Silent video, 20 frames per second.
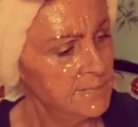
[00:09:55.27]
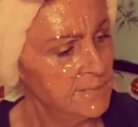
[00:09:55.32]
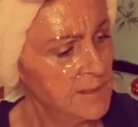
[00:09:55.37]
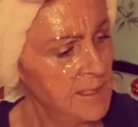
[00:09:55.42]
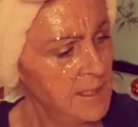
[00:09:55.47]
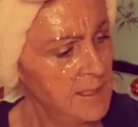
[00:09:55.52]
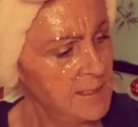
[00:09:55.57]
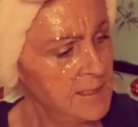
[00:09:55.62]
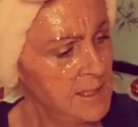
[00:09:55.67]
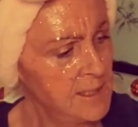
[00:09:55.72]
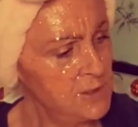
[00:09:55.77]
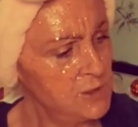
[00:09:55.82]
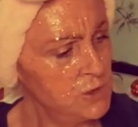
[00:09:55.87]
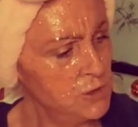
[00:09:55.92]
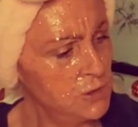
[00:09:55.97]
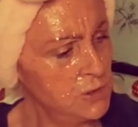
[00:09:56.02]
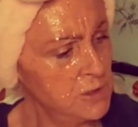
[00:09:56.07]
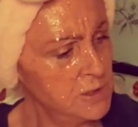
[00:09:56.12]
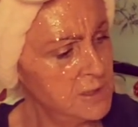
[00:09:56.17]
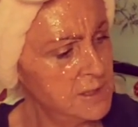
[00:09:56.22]
I guess you
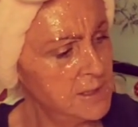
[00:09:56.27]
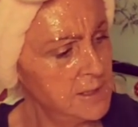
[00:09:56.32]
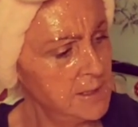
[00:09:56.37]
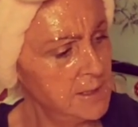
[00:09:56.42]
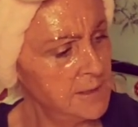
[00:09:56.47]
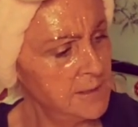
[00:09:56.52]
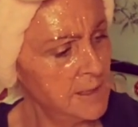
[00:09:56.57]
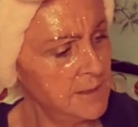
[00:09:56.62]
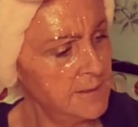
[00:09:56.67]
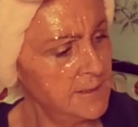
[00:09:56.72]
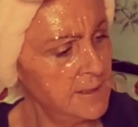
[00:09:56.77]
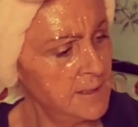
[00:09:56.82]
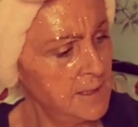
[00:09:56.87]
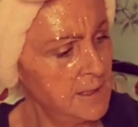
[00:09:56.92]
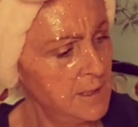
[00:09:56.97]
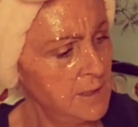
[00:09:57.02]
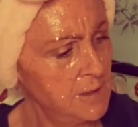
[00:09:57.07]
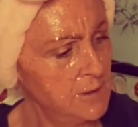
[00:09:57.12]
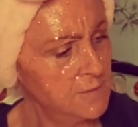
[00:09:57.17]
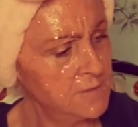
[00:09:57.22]
could say that the
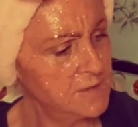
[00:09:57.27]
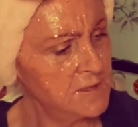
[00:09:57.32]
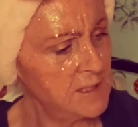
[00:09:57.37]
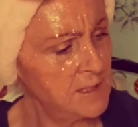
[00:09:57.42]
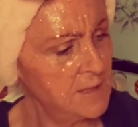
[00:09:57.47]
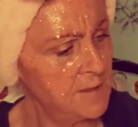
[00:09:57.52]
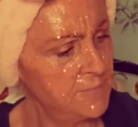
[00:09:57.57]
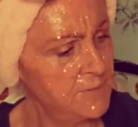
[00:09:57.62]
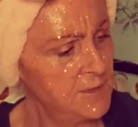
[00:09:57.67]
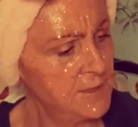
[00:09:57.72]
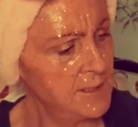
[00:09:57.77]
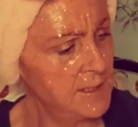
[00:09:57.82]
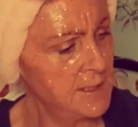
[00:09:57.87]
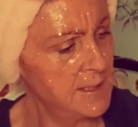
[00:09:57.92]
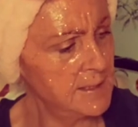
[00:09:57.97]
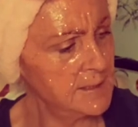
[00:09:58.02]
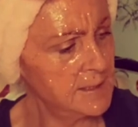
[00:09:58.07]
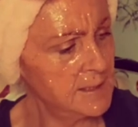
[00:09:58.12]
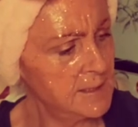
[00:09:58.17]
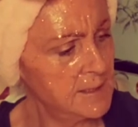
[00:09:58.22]
elves have the
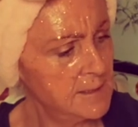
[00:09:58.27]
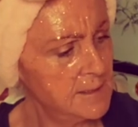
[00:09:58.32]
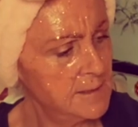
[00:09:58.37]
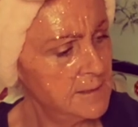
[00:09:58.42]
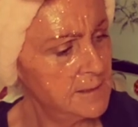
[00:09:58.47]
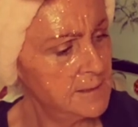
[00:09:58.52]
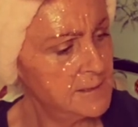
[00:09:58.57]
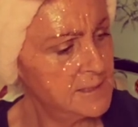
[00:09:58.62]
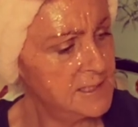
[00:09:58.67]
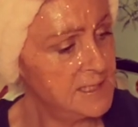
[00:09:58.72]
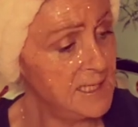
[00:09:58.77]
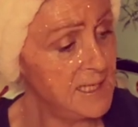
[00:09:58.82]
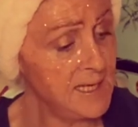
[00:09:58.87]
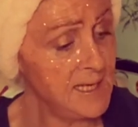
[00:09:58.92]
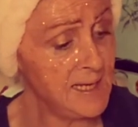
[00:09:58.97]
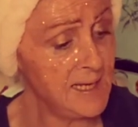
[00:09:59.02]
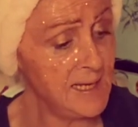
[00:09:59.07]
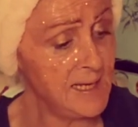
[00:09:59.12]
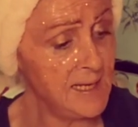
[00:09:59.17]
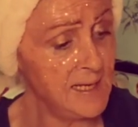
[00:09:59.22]
knack.
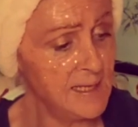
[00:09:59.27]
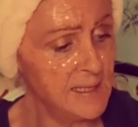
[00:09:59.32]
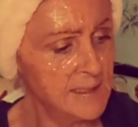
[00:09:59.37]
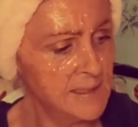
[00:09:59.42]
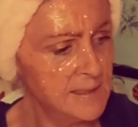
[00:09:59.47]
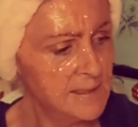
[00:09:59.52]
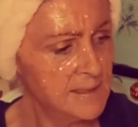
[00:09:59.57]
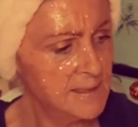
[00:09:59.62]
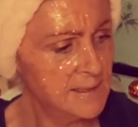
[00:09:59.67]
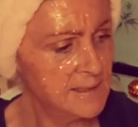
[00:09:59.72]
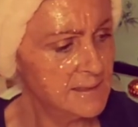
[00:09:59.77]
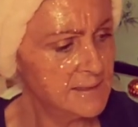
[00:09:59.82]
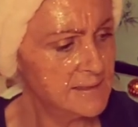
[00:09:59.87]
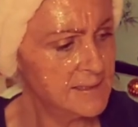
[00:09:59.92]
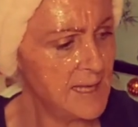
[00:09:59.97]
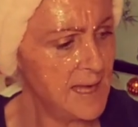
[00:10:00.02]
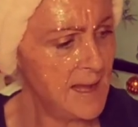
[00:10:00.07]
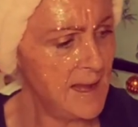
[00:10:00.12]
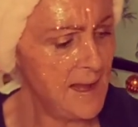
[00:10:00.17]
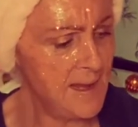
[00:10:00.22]
See,
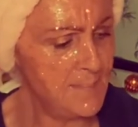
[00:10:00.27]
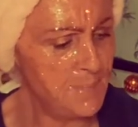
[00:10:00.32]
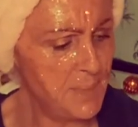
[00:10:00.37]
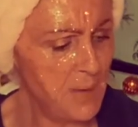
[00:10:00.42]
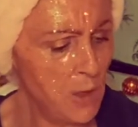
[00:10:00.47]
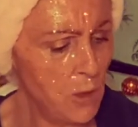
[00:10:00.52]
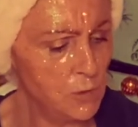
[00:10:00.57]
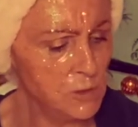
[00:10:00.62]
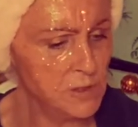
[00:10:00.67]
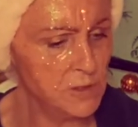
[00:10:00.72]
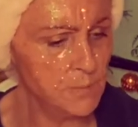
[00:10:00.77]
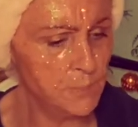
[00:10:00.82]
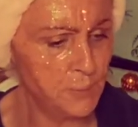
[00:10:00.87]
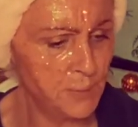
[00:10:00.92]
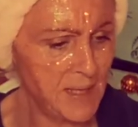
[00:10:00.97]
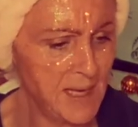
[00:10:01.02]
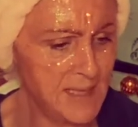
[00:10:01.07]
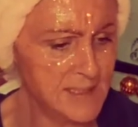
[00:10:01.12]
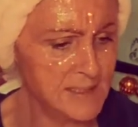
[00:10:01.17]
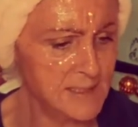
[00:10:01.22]
10 billion
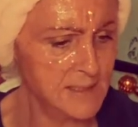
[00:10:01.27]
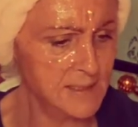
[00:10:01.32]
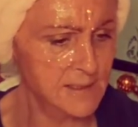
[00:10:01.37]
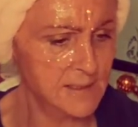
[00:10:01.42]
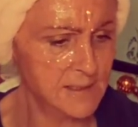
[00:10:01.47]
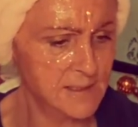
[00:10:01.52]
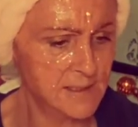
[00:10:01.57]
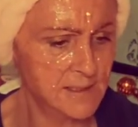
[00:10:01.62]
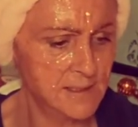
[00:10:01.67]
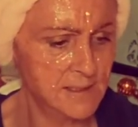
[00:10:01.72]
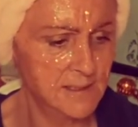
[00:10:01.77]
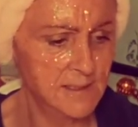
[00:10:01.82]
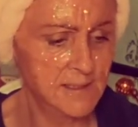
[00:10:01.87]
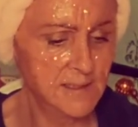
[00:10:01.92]
presents